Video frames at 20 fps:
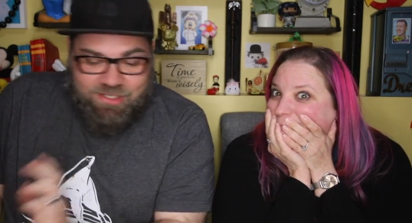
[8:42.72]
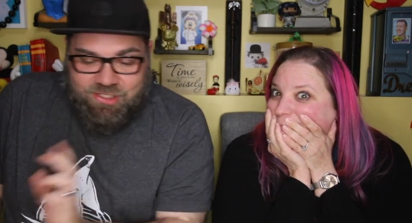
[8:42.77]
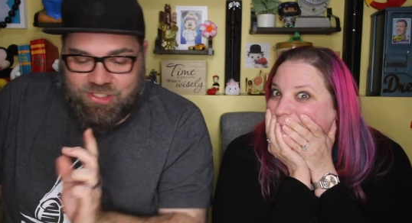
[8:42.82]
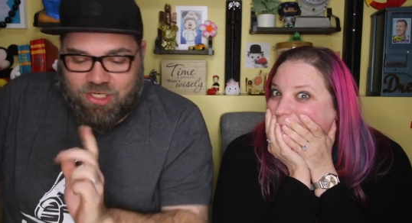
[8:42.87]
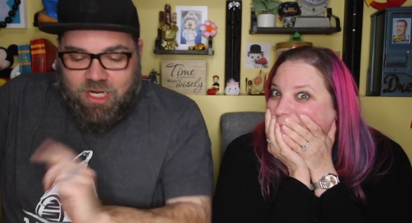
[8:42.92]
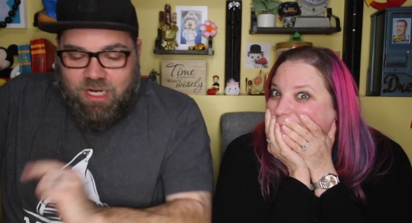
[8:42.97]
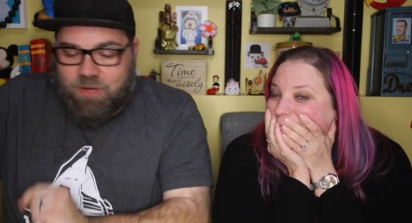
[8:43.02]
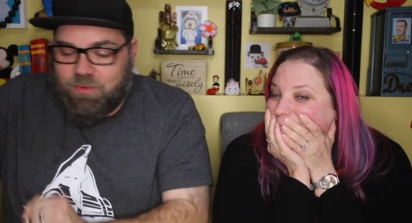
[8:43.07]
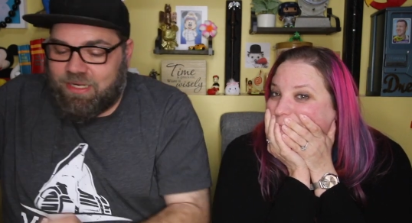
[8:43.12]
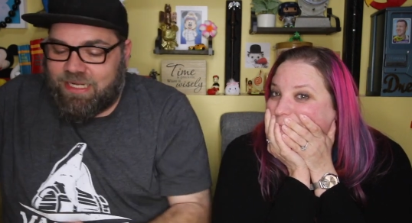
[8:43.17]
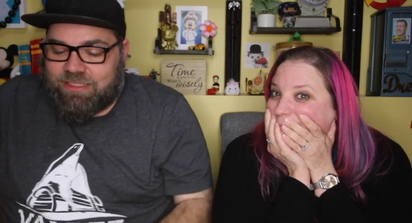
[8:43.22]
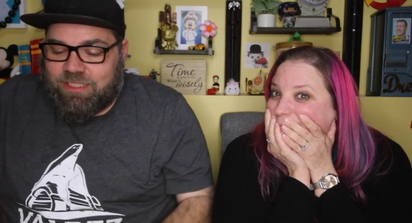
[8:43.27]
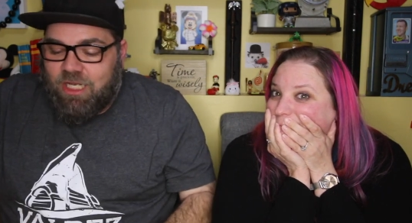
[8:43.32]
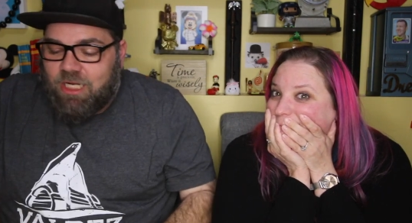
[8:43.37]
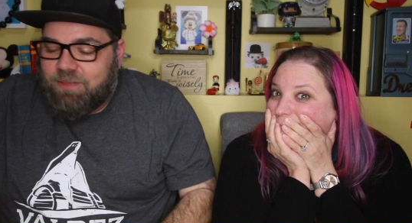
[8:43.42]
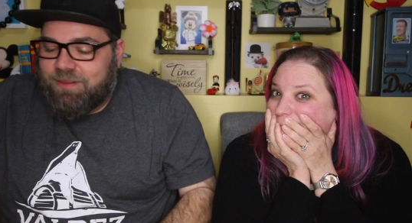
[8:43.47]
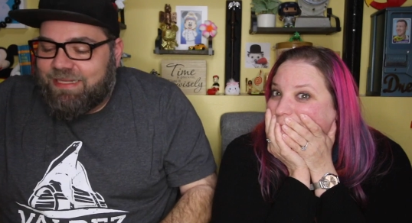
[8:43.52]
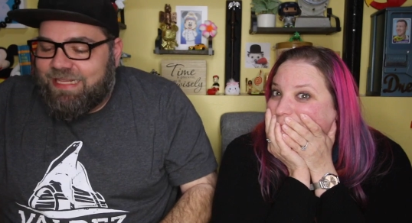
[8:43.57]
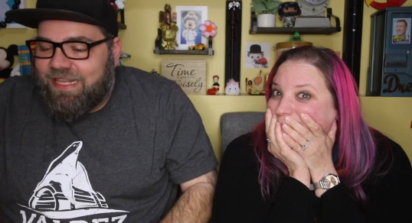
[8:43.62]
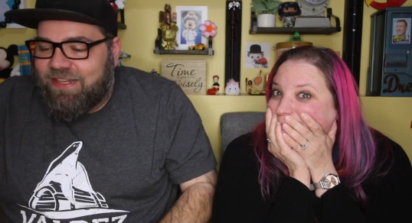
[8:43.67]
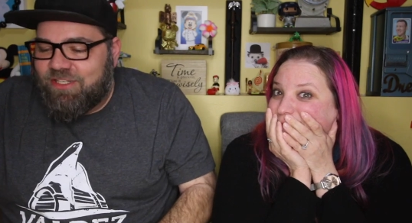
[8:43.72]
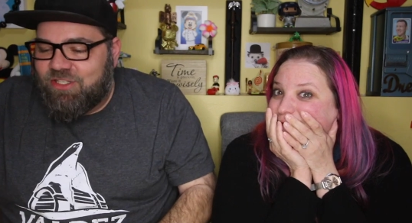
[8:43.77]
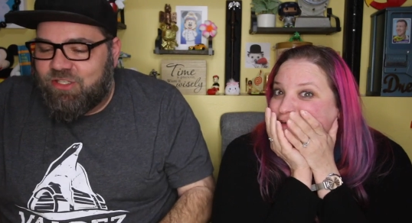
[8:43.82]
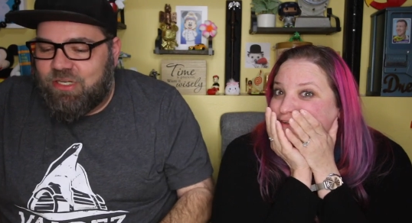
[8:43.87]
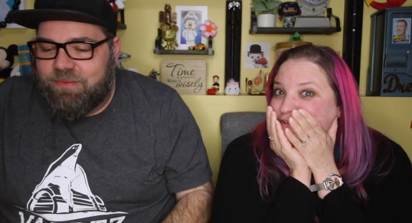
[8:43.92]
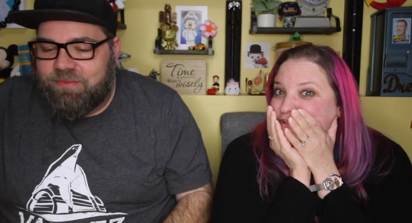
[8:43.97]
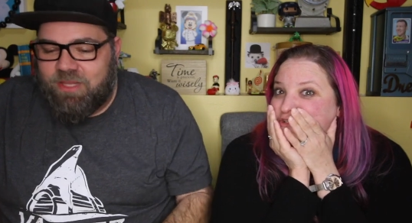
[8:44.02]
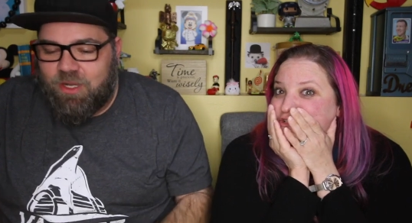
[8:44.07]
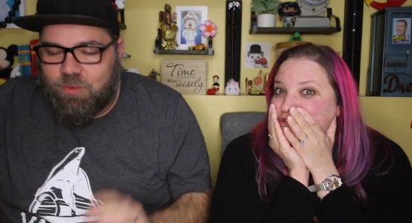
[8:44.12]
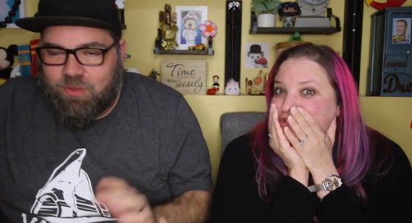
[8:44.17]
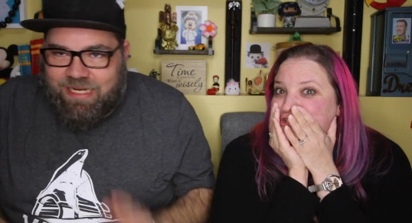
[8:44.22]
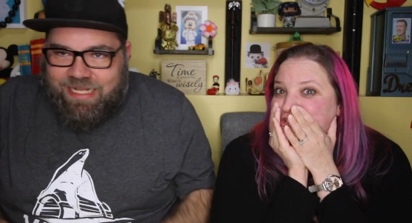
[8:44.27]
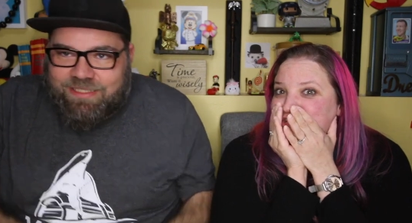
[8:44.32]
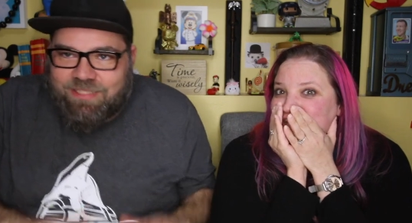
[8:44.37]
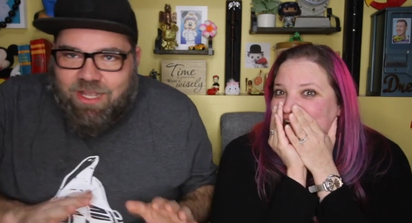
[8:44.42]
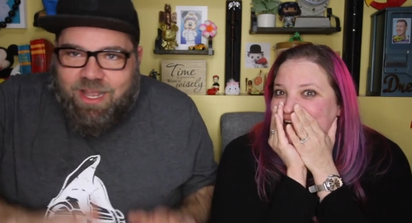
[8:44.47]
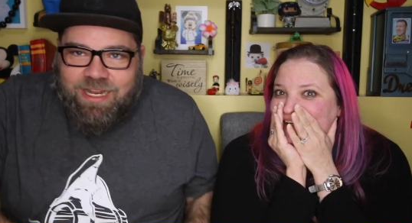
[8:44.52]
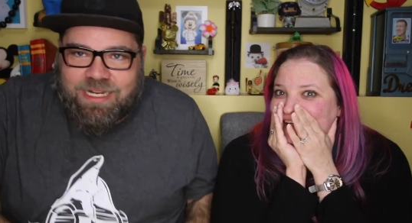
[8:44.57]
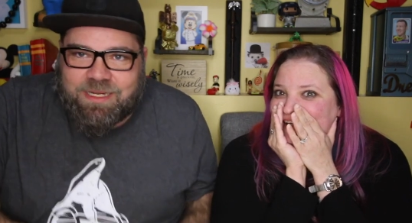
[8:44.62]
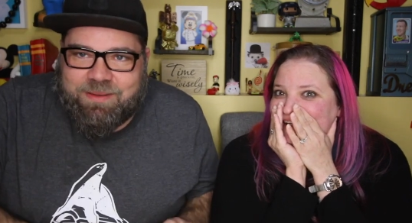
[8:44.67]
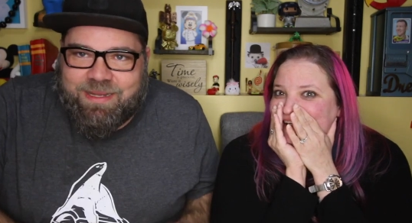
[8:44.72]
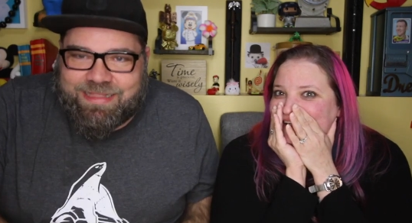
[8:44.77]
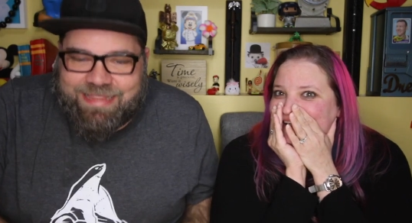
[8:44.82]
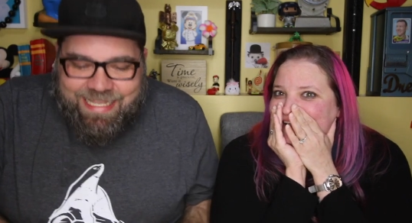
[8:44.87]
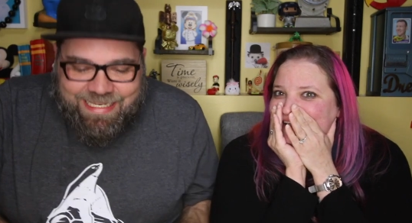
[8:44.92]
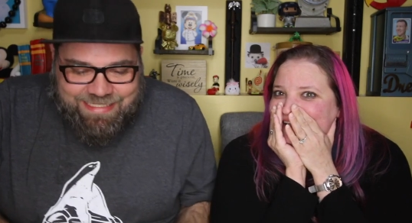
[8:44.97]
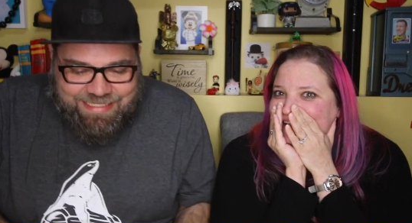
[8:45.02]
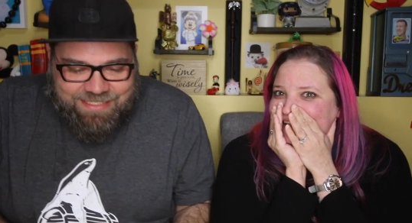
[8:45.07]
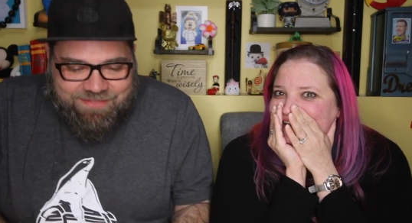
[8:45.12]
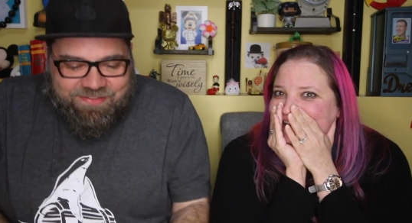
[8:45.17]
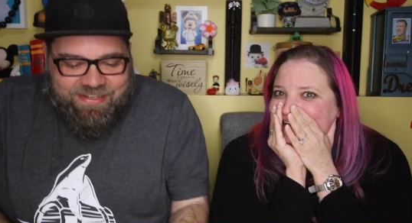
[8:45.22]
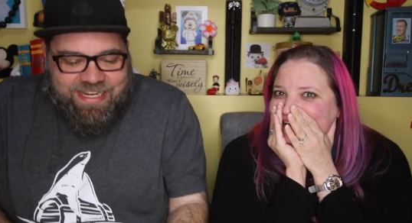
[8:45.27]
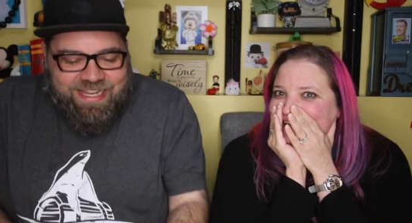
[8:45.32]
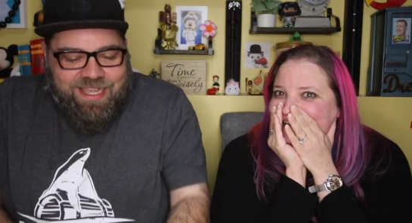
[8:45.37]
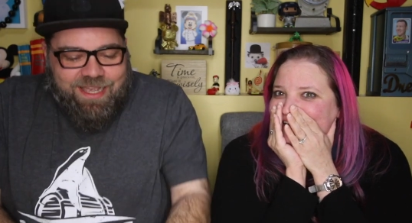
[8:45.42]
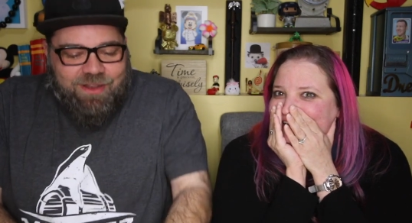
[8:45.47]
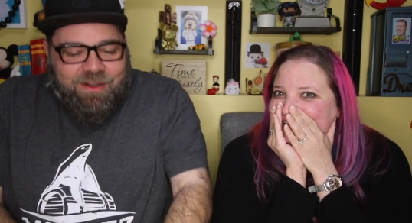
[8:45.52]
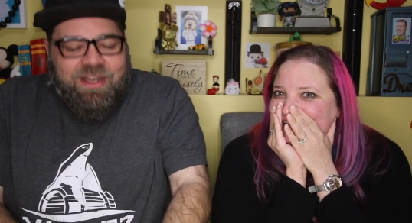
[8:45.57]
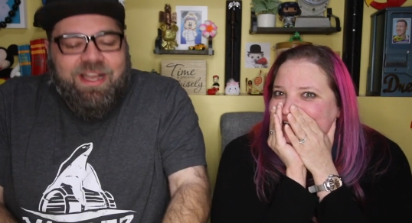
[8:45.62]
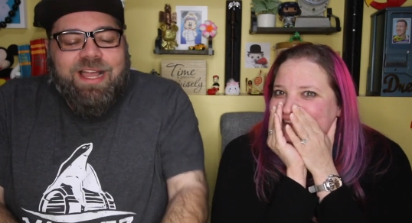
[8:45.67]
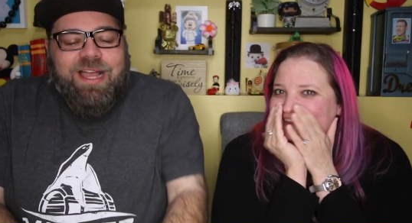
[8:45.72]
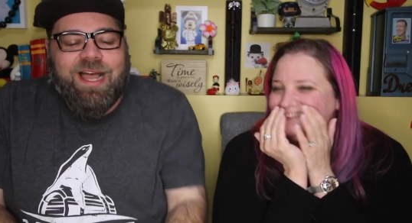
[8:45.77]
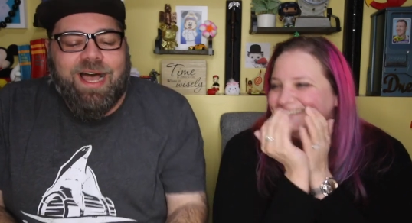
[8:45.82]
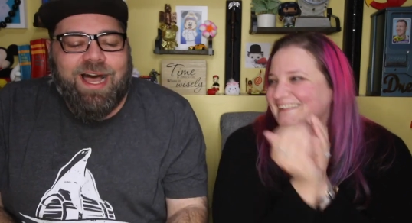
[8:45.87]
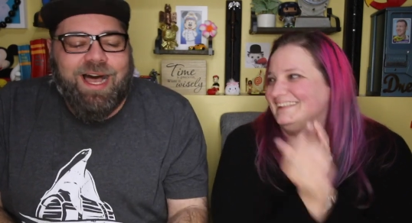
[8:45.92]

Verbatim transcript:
Speaker 1: Sorry, we're not talking about that this trip, though. We're not talking about that this video.